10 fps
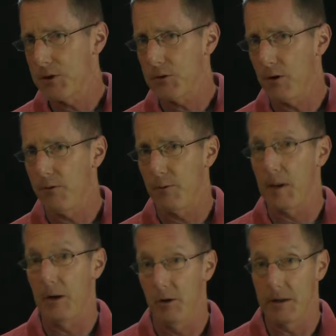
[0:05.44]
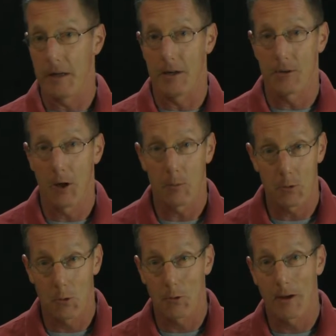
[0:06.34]
story from my early days to help
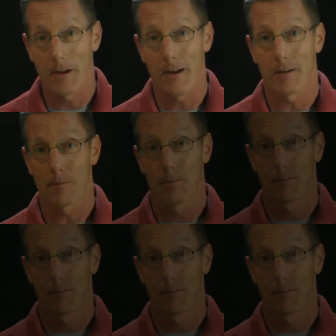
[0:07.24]
you sort that out.